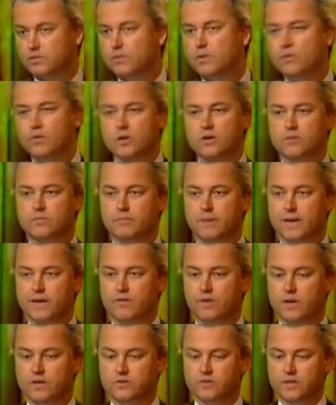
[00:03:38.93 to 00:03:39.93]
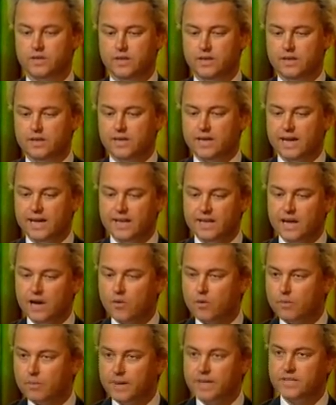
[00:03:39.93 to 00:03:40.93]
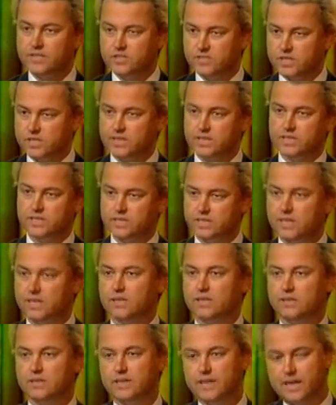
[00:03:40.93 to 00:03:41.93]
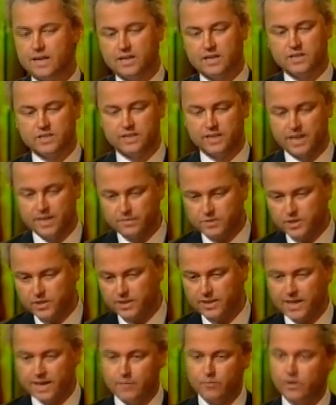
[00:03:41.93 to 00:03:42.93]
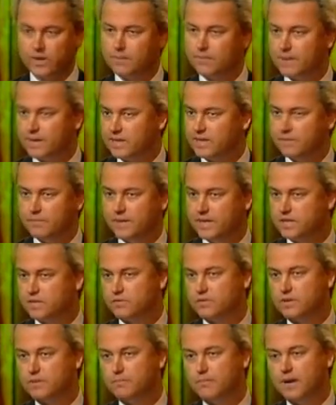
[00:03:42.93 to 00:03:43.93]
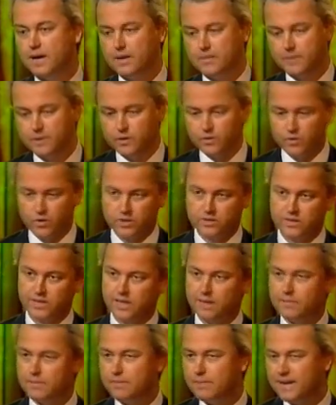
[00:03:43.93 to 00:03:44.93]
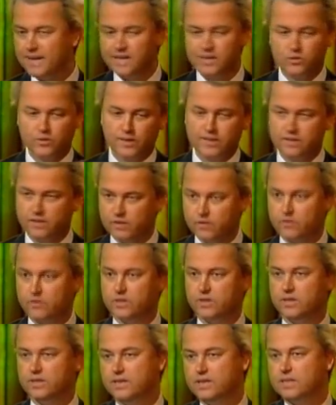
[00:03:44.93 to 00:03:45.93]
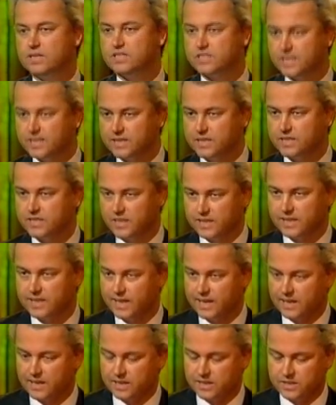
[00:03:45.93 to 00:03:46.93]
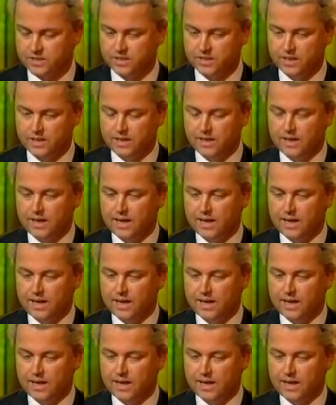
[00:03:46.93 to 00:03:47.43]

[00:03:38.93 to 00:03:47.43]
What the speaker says: from Moroccan background, in our major cities in the Netherlands. In Amsterdam, we had many debates of it in Parliament, in Rotterdam, in many 20, 30 cities in the Netherlands.